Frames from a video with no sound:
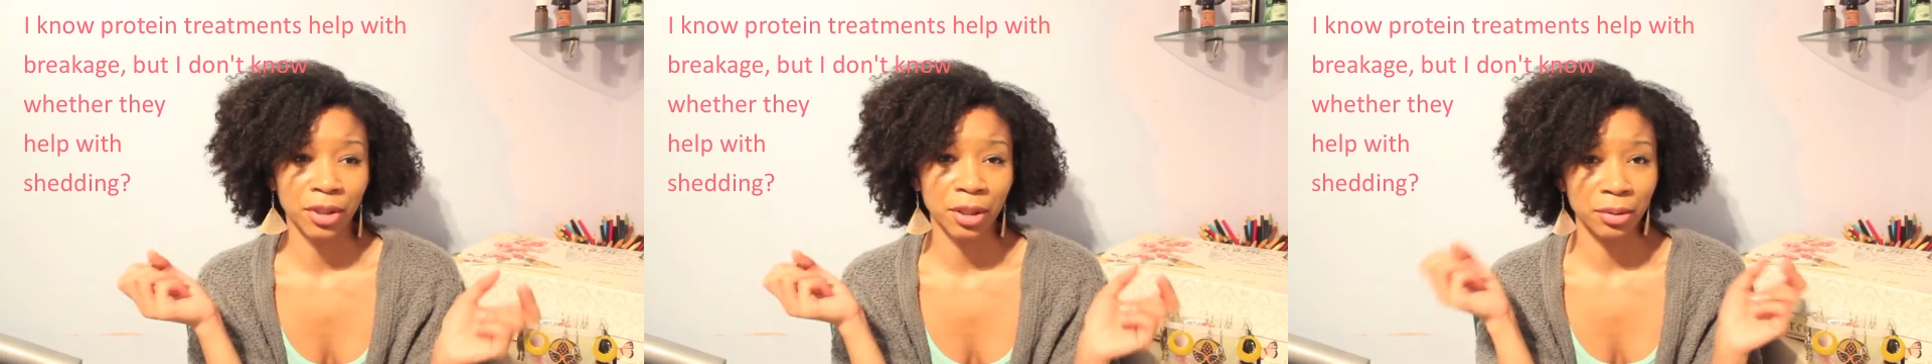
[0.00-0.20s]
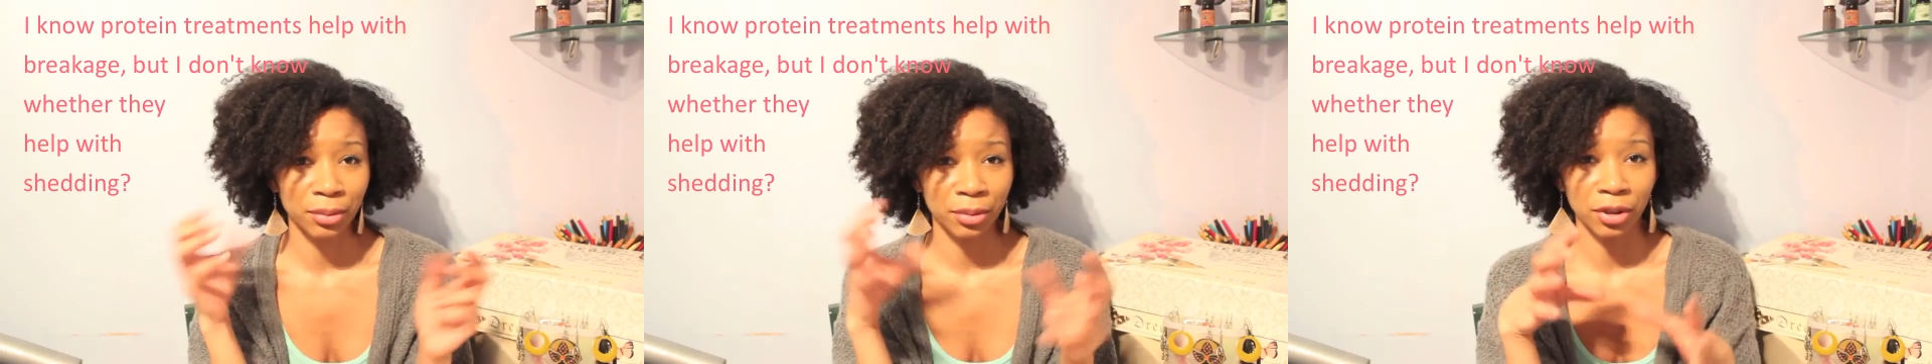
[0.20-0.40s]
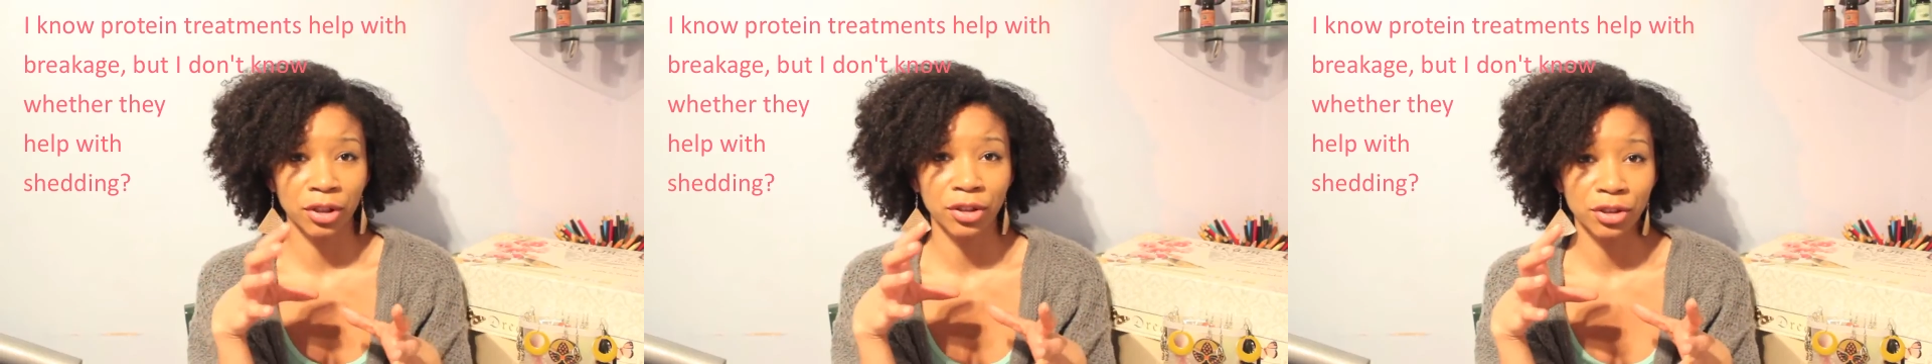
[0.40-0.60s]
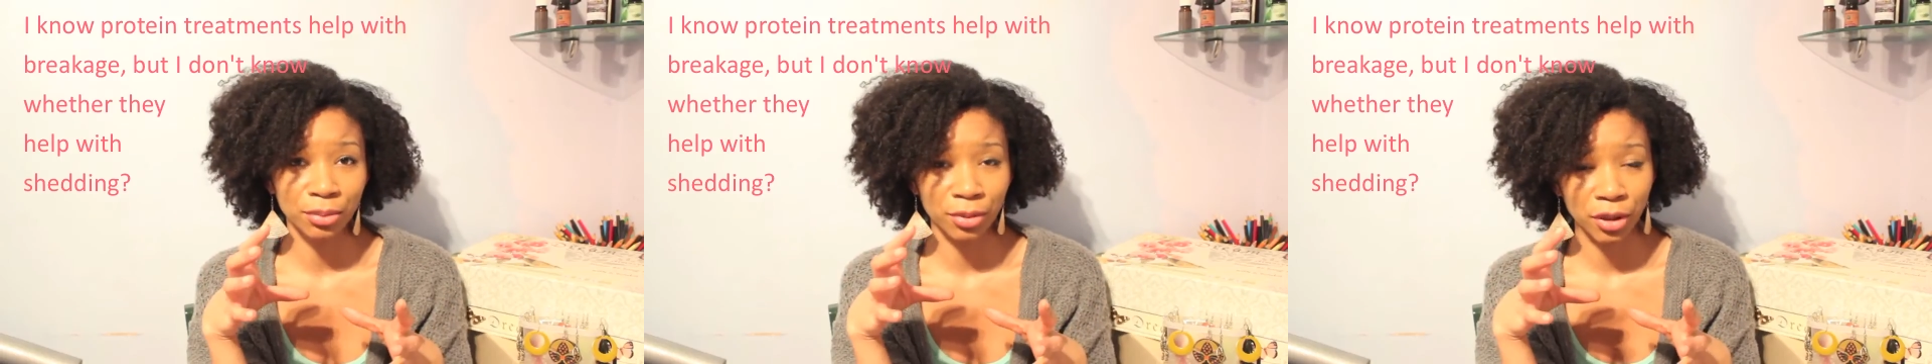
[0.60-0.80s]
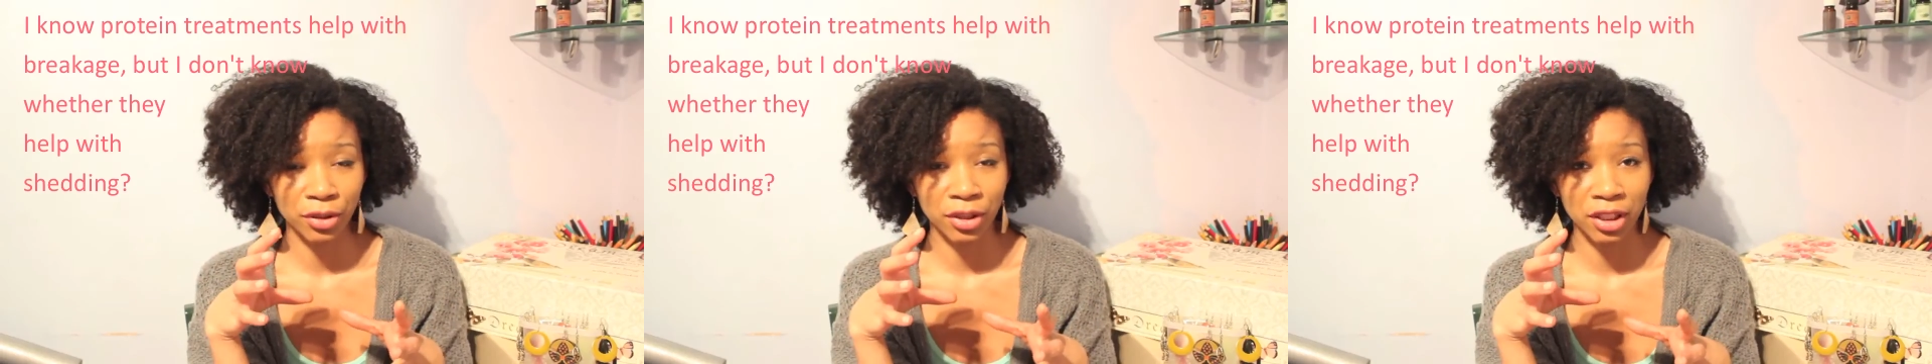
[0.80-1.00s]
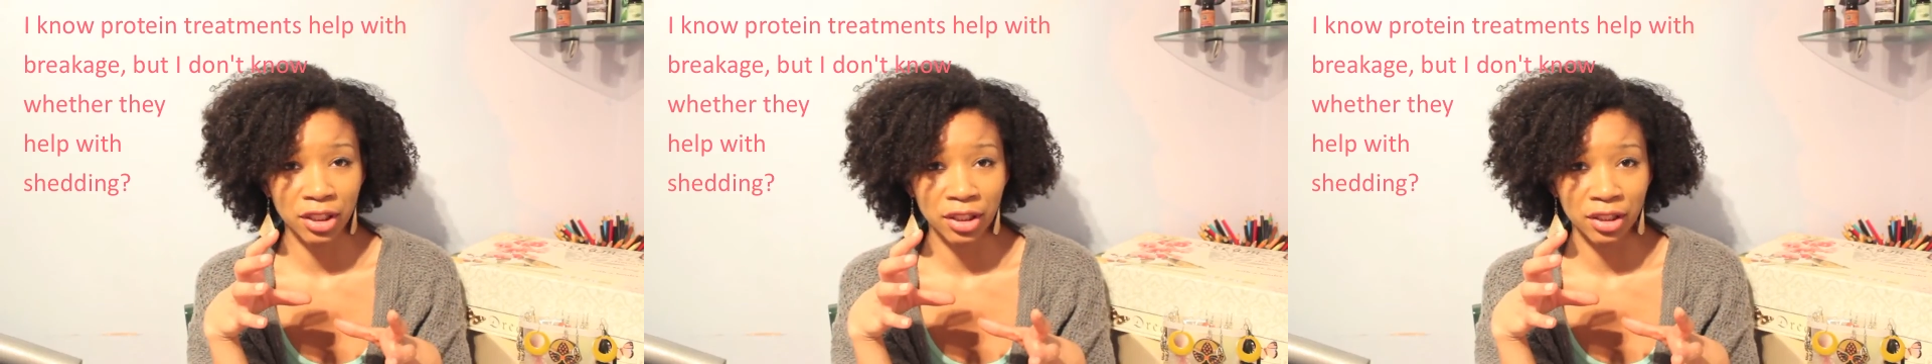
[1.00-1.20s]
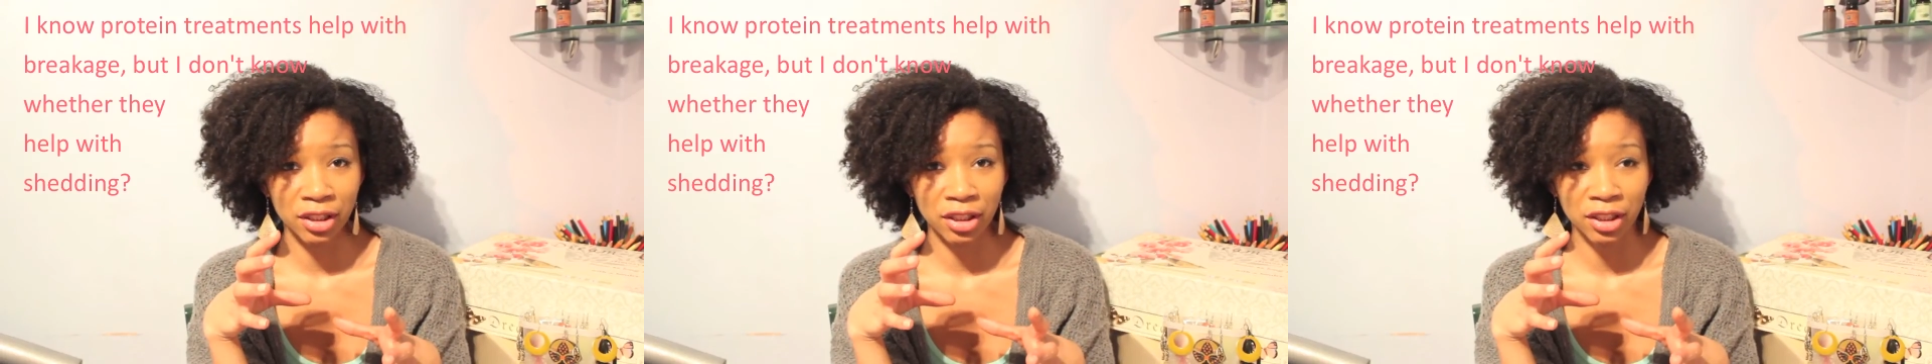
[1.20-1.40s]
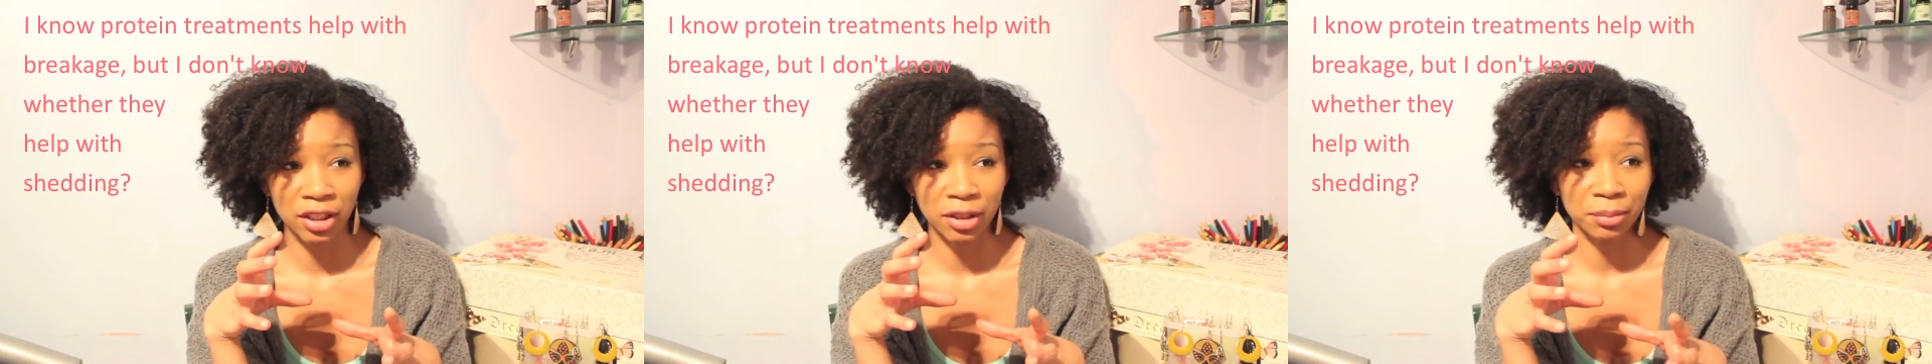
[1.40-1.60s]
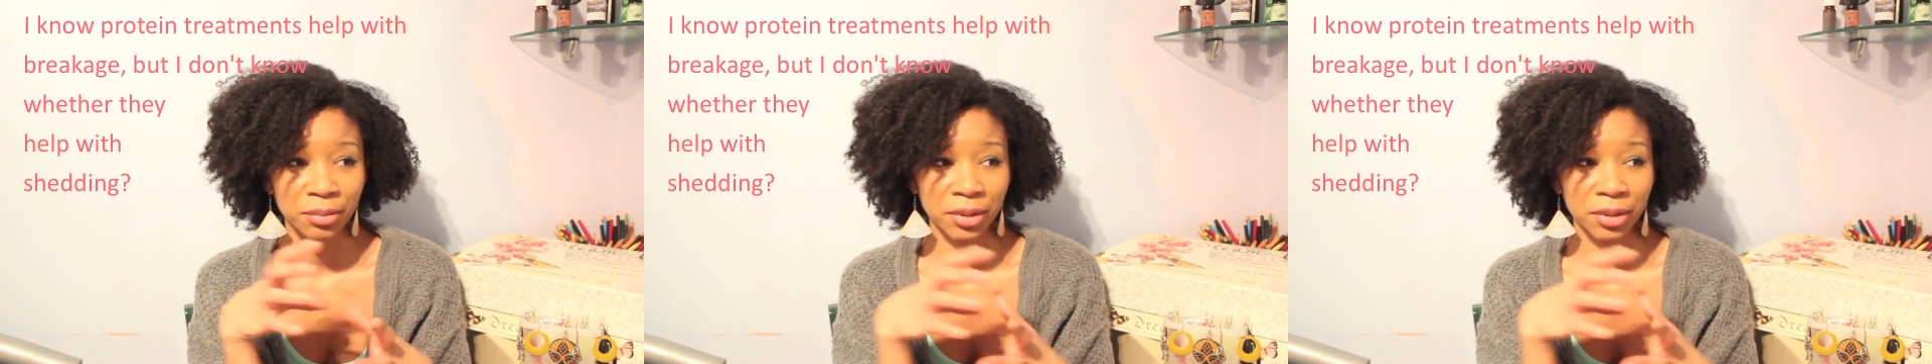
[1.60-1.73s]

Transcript: let me put loads of protein in it,